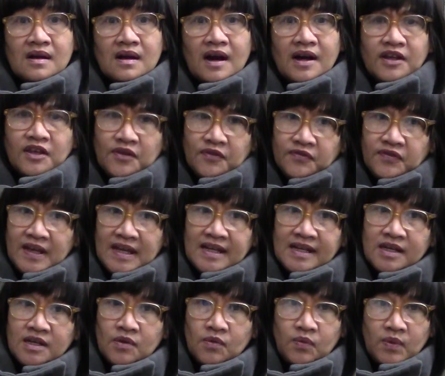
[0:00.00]
Are you
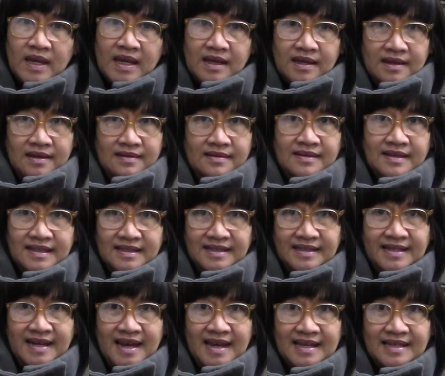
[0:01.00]
feeling weak
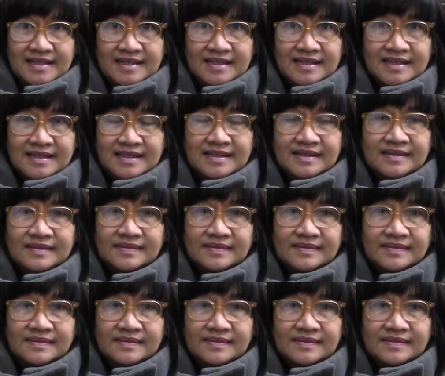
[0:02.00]
these days?